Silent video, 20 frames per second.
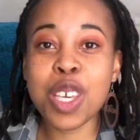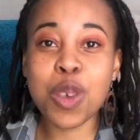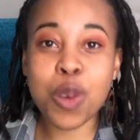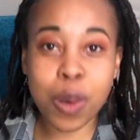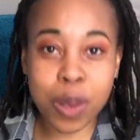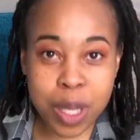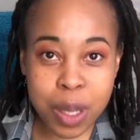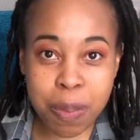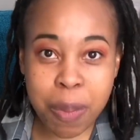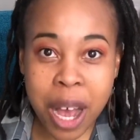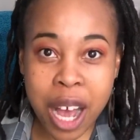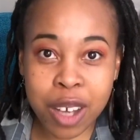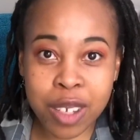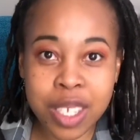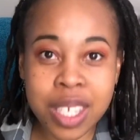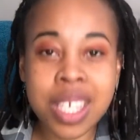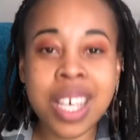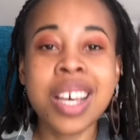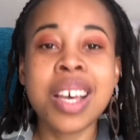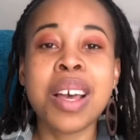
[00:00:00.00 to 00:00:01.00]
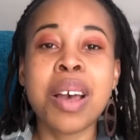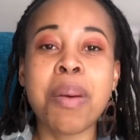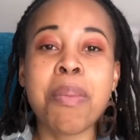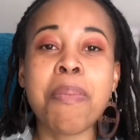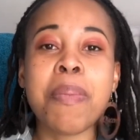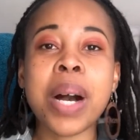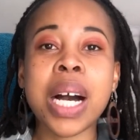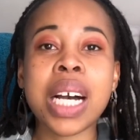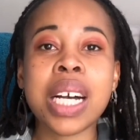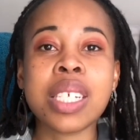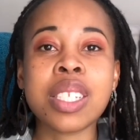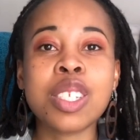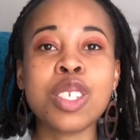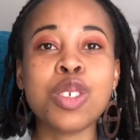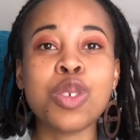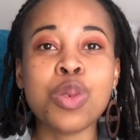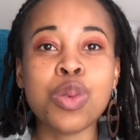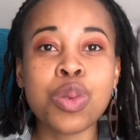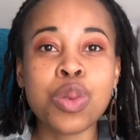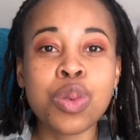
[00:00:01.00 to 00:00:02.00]
your spouse, but
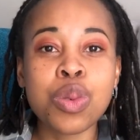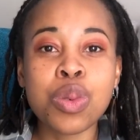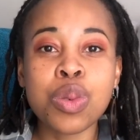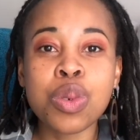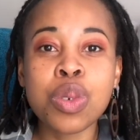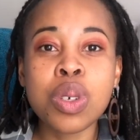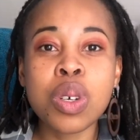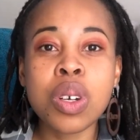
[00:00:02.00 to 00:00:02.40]
you